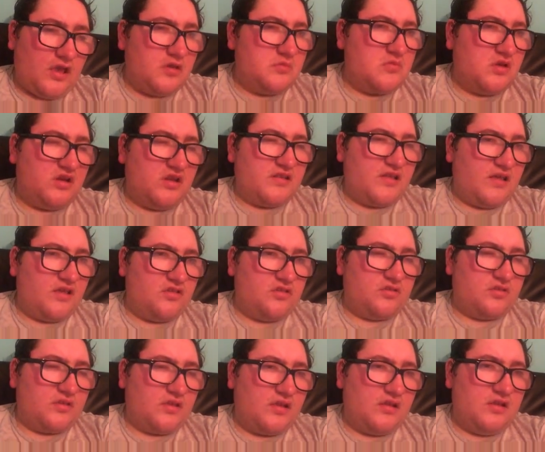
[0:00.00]
Anybody that
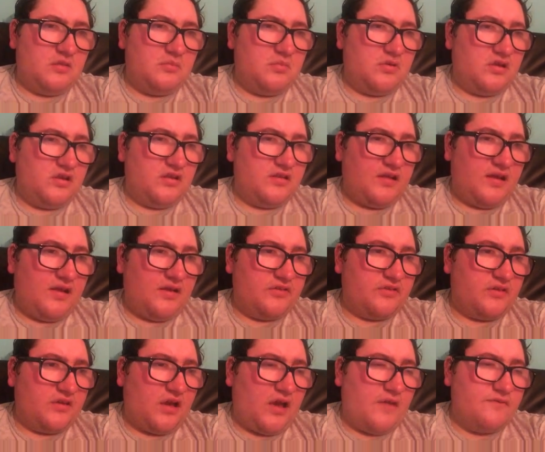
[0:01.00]

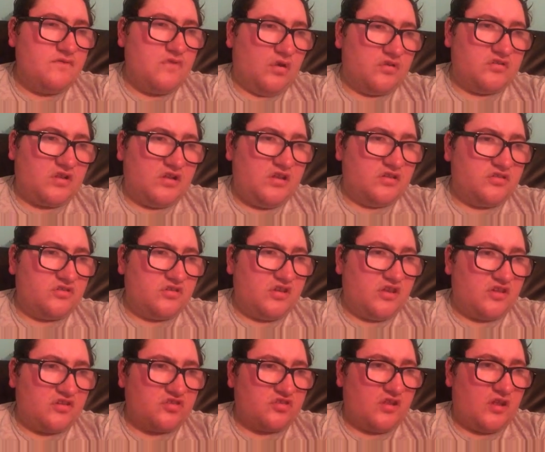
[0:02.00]
has it, I've not done it to
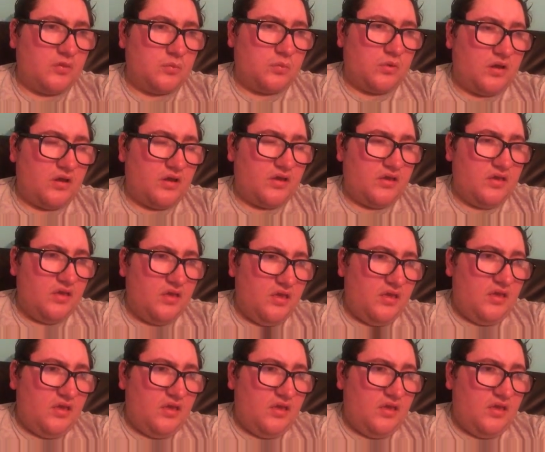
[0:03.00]
the extent where